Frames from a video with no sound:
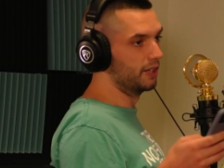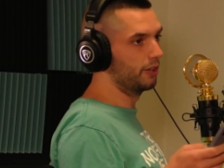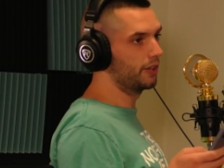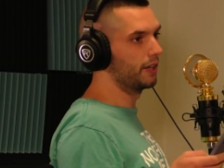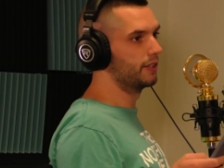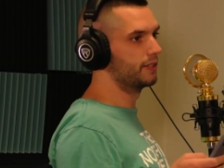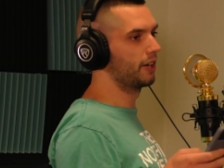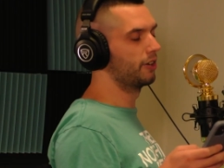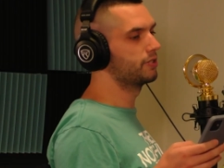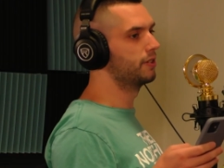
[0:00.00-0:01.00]
He could hit
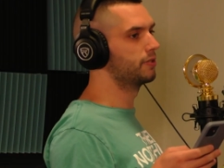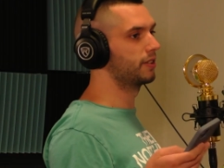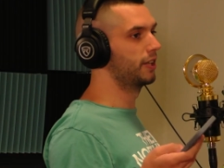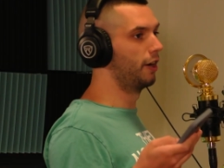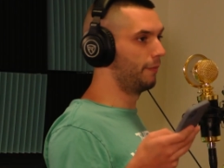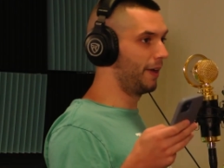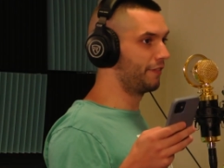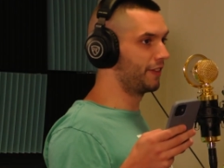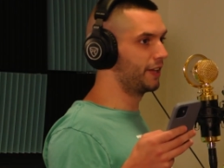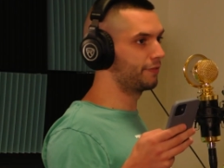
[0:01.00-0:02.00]
dingers. Yeah. He was a leadoff man
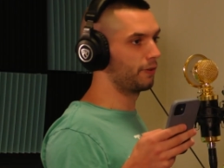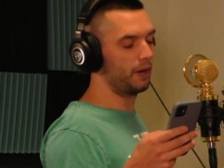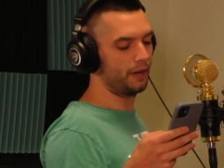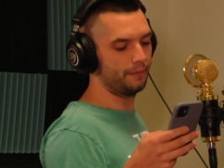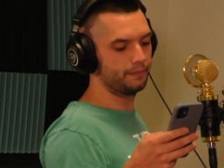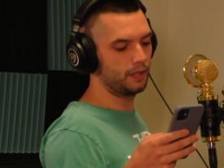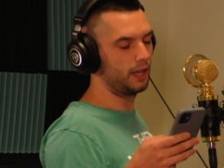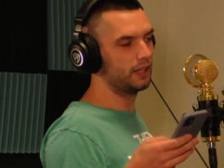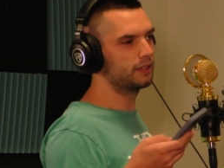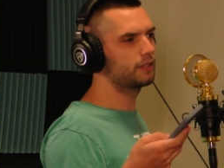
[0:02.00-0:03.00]
for the A's for a while. Yeah, he
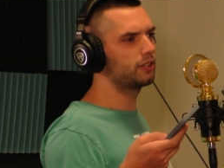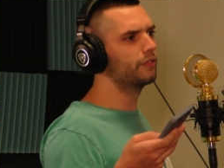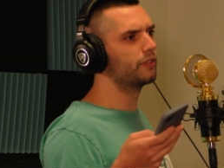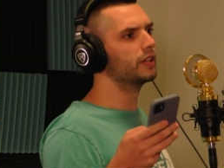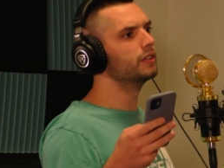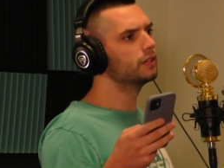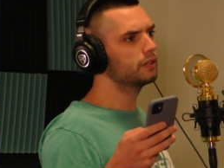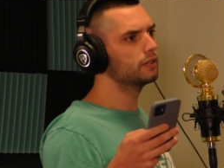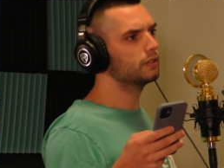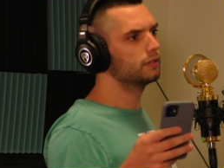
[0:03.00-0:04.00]
was and a good outfielder Cleveland. too.
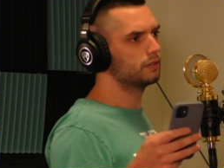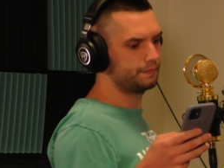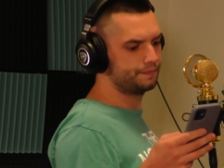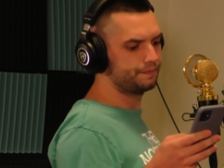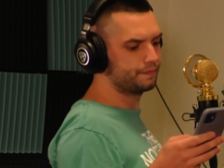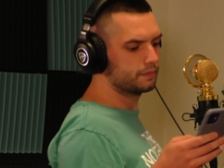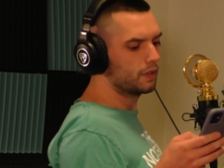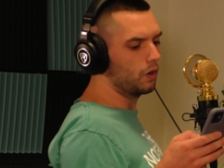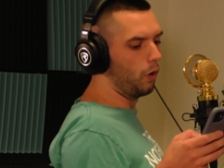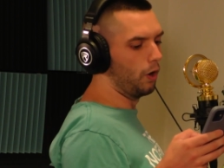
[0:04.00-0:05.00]
Yeah, Cleveland too.
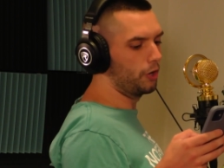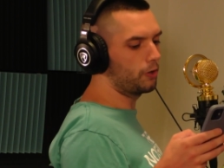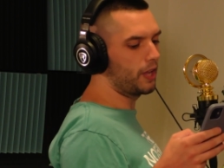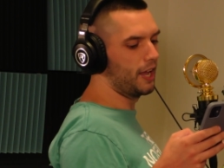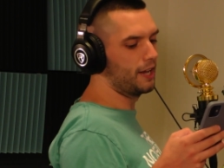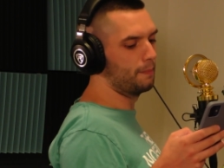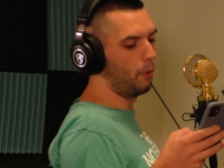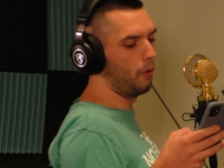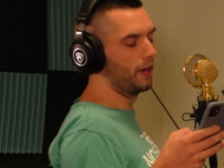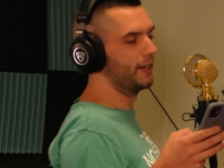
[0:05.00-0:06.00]
Oil can
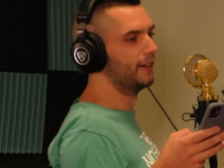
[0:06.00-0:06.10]
Boyd.